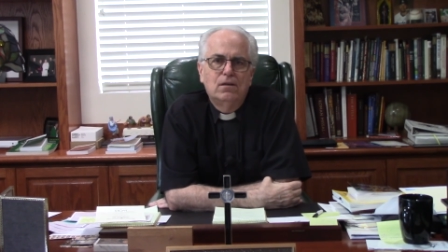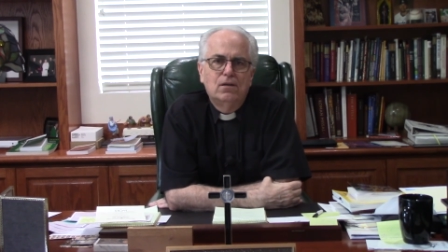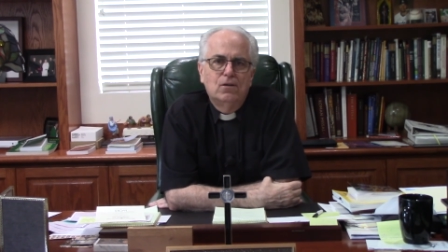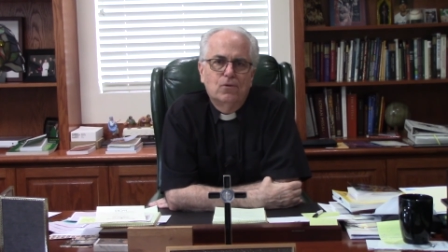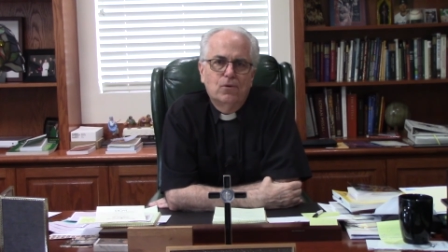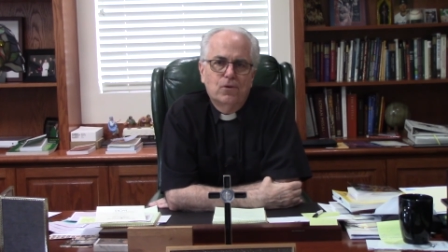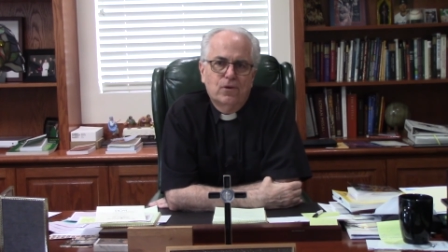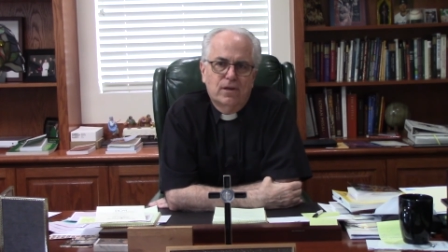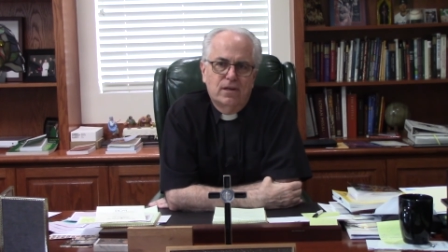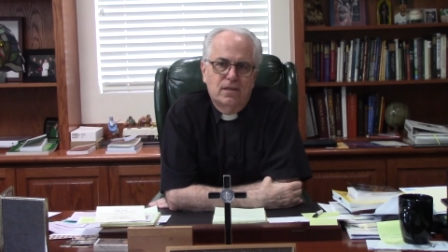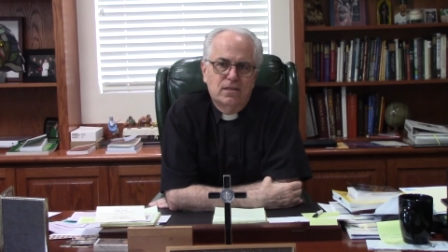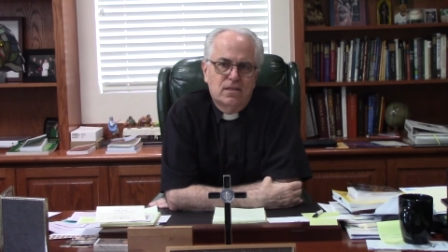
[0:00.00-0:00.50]

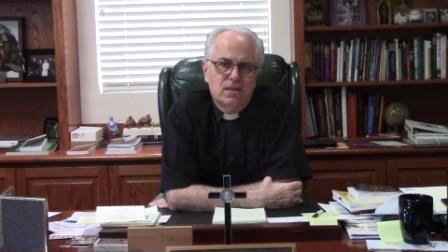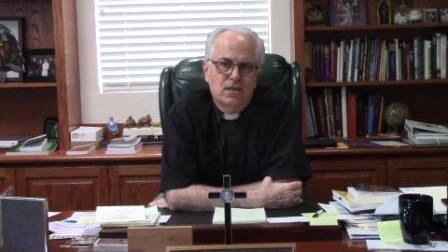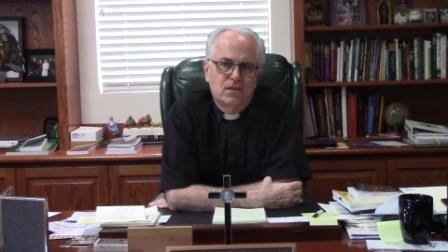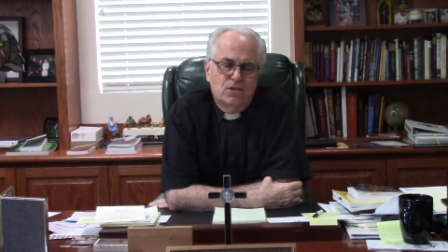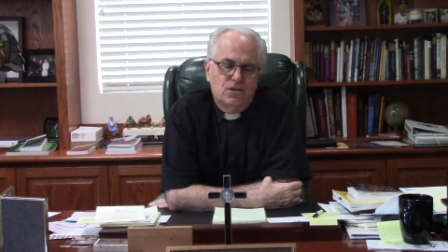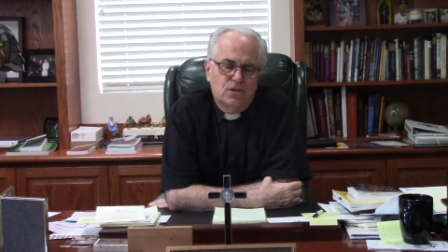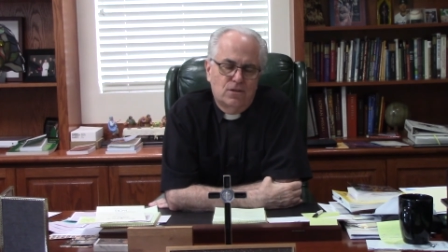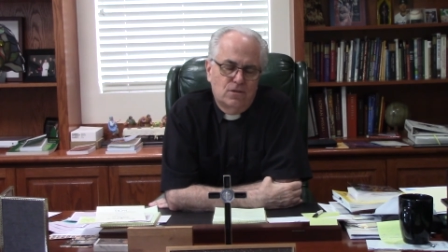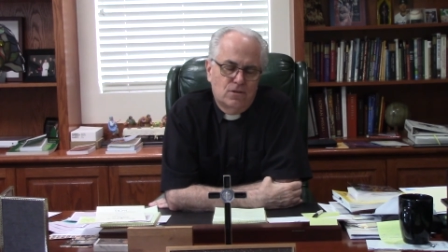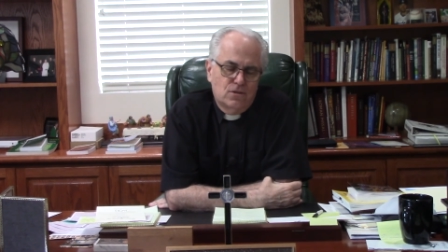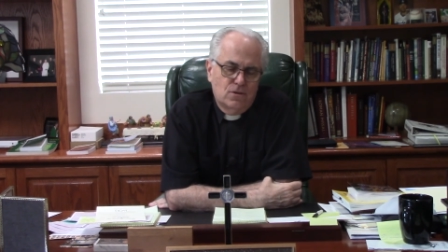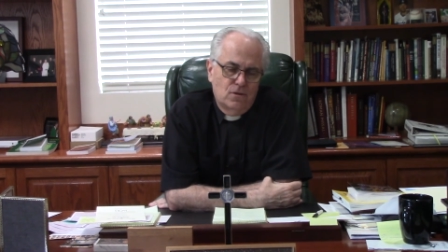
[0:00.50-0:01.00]

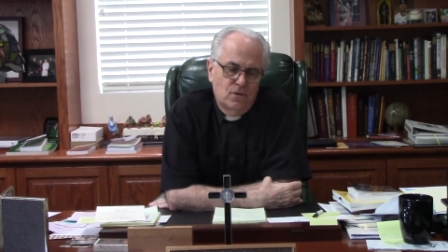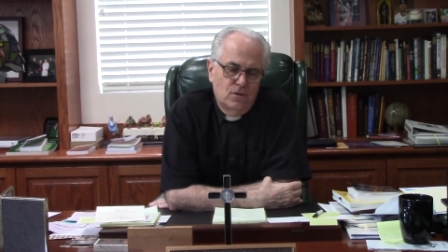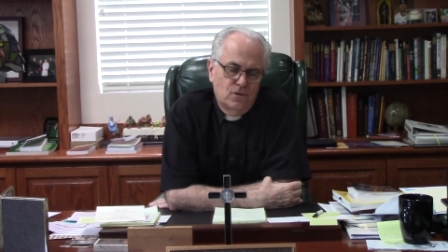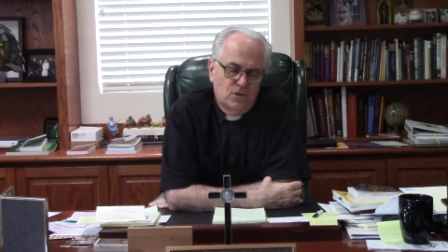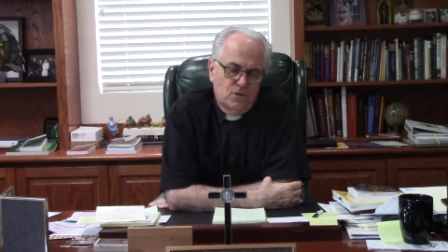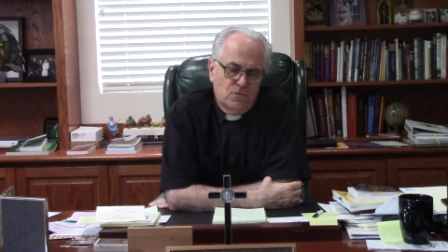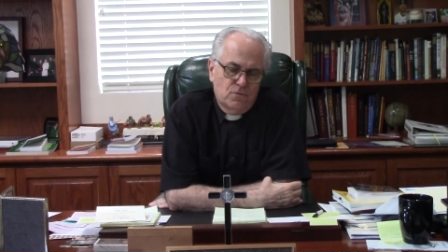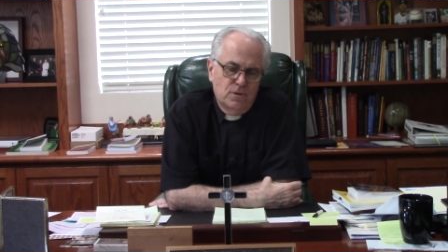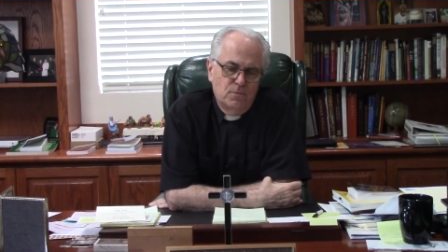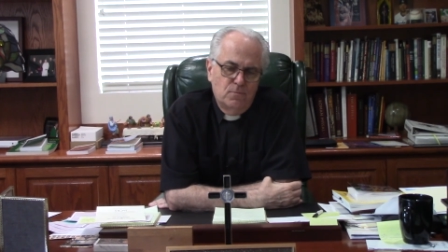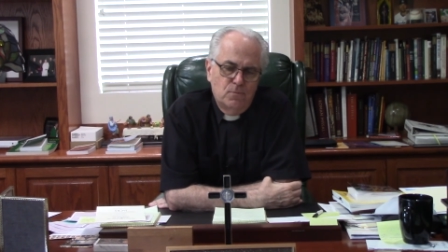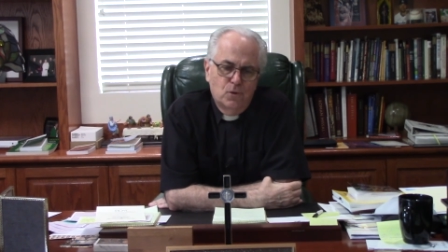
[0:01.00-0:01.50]
organizations or those
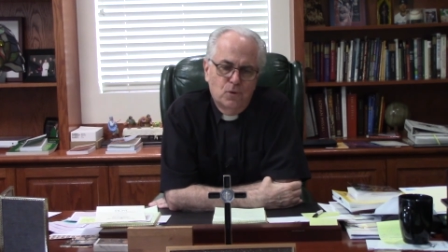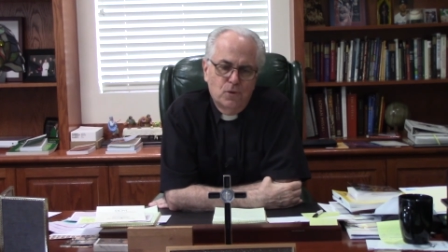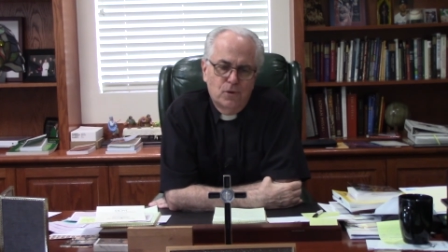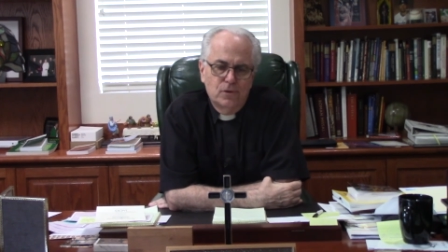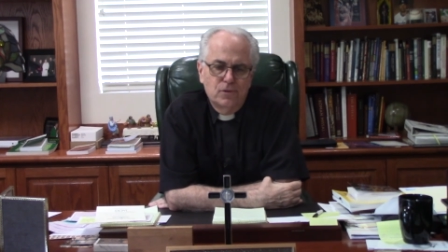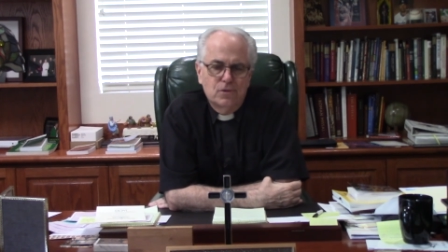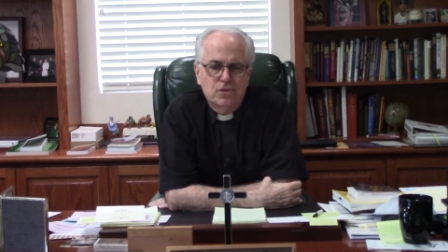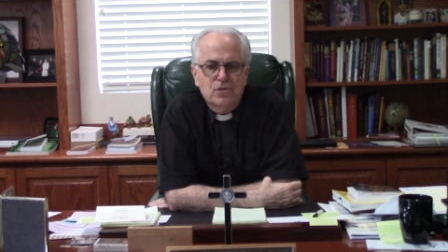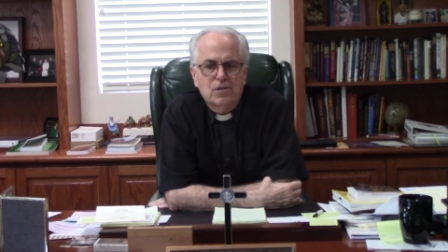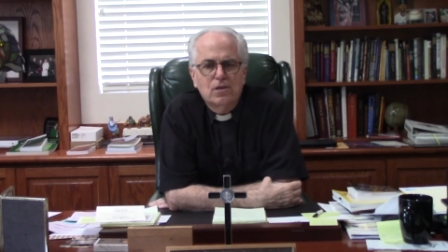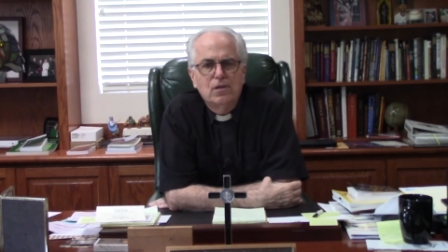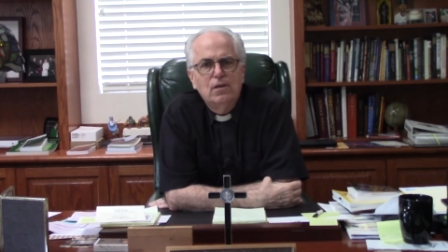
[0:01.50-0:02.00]
three
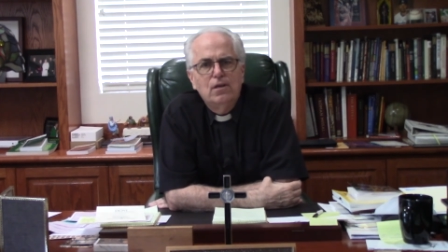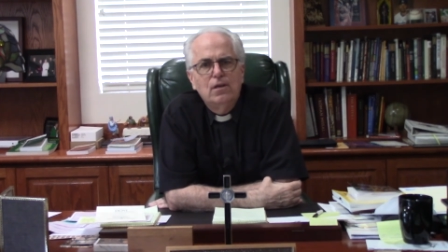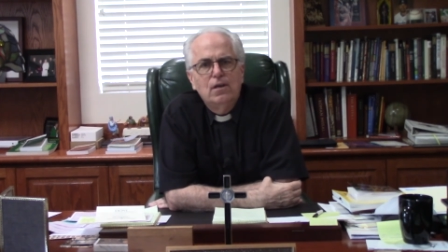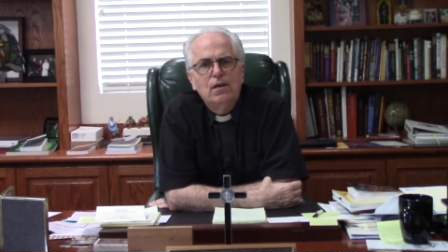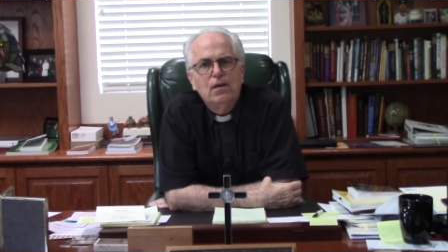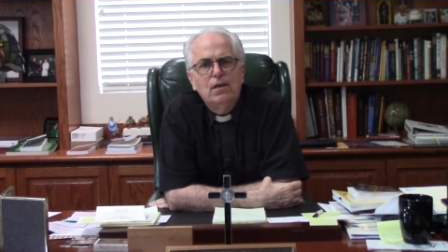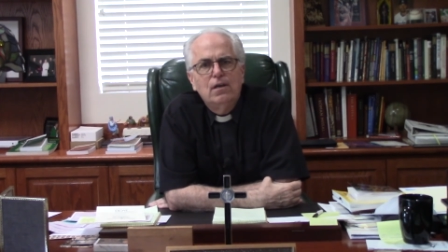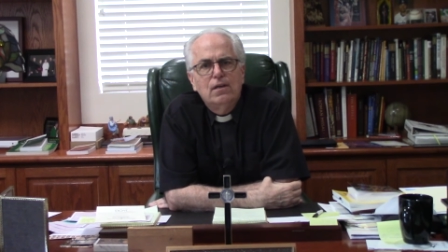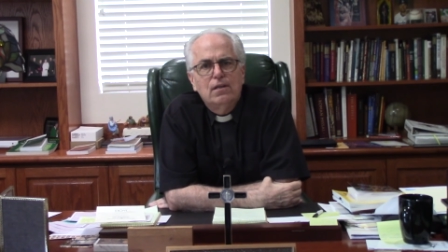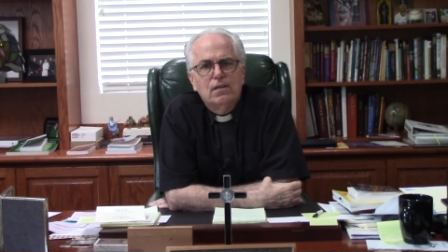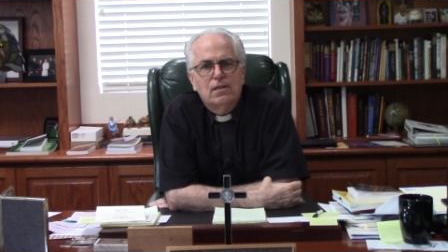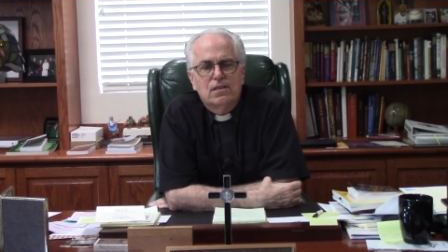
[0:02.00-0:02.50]
boards
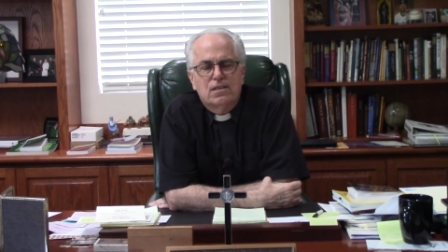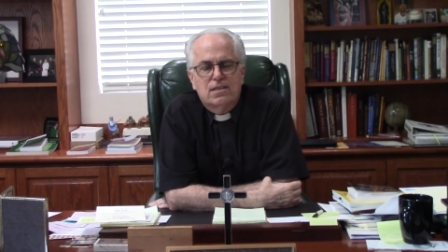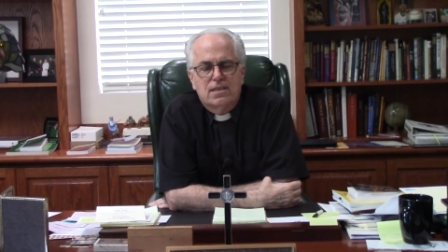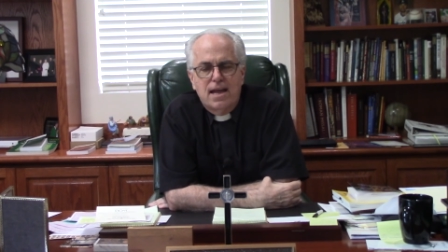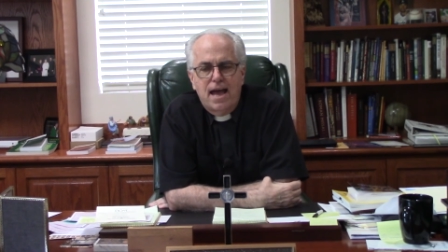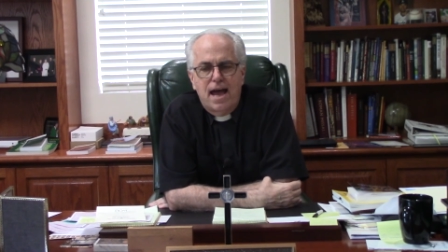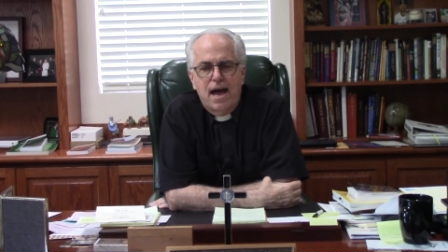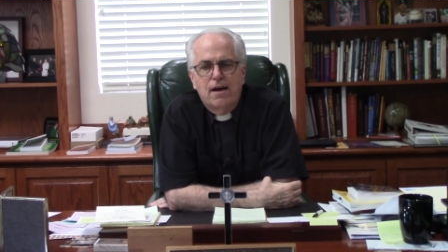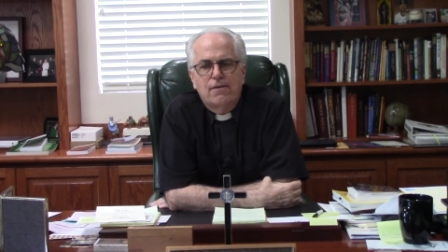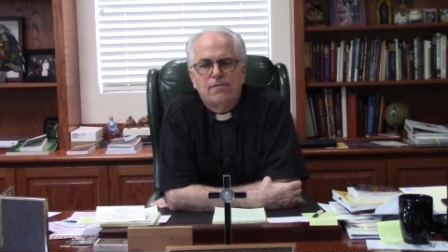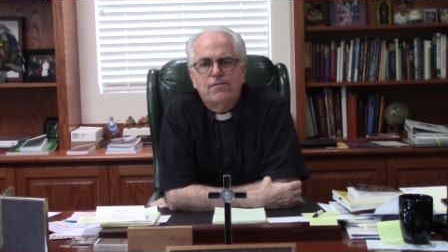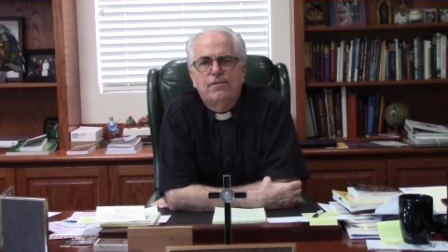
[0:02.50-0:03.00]
the
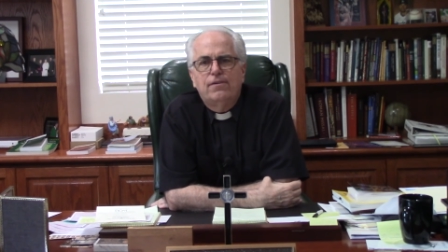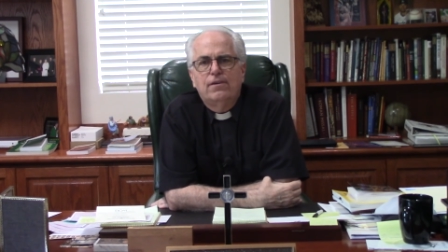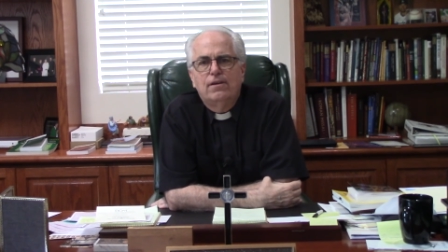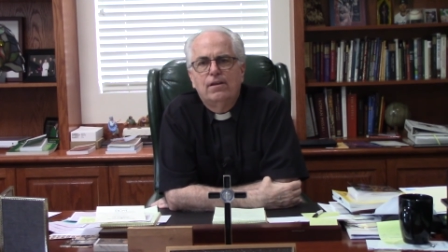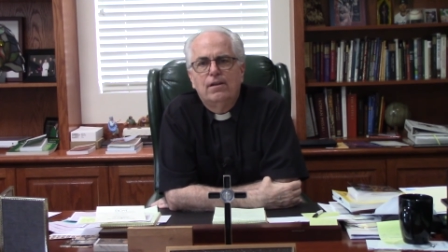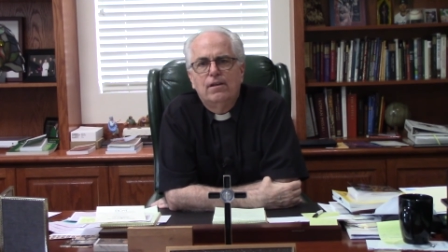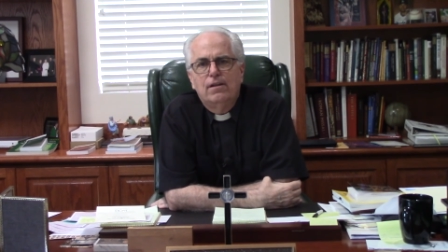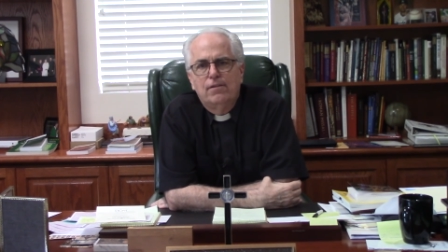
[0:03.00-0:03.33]
staff,